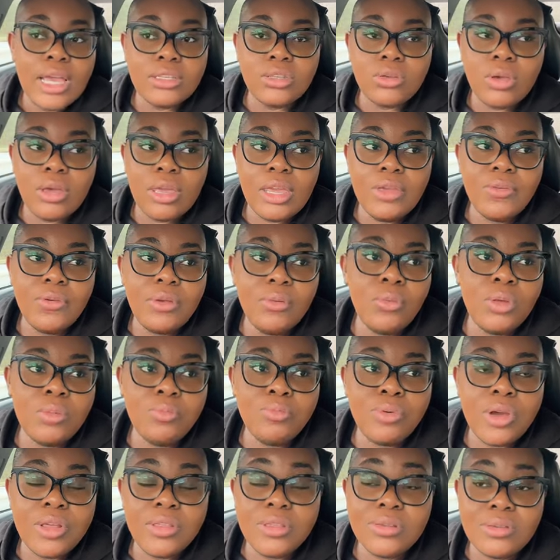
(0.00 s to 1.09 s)
And so even
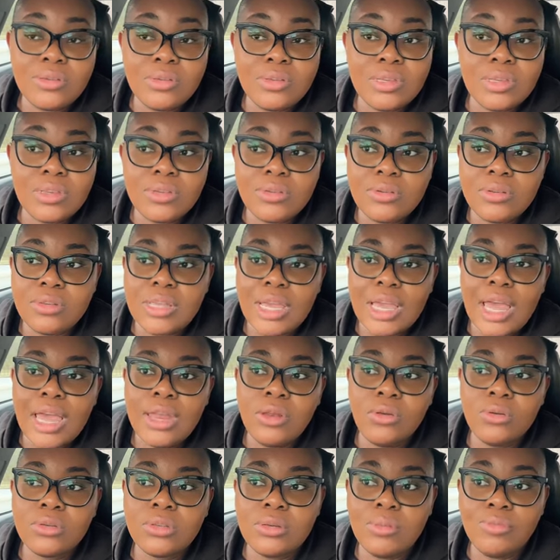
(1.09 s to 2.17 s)
with brothers and sisters, like
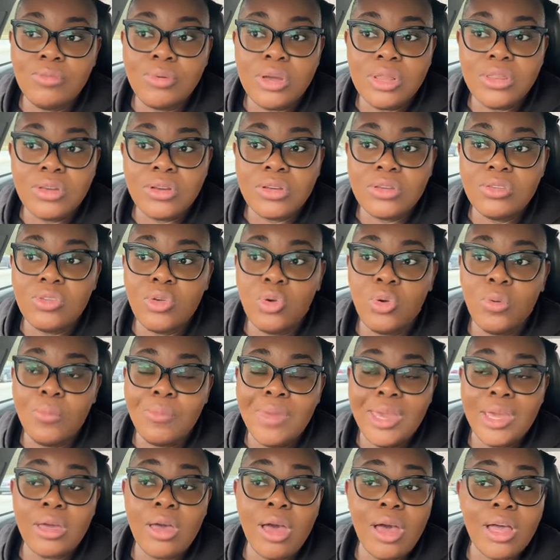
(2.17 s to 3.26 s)
I know some brothers
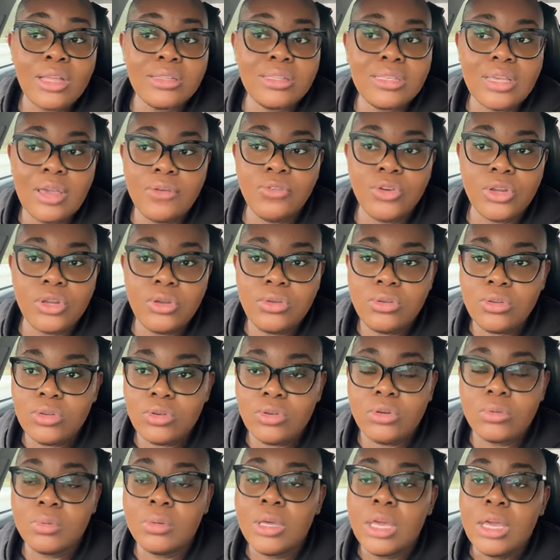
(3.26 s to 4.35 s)
who make content for
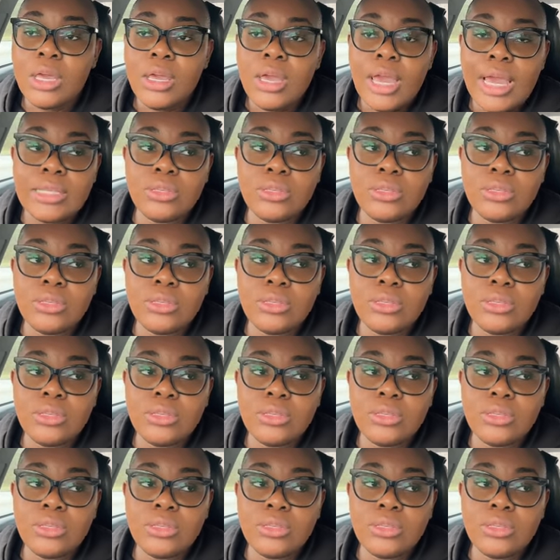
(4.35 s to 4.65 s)
YouTube.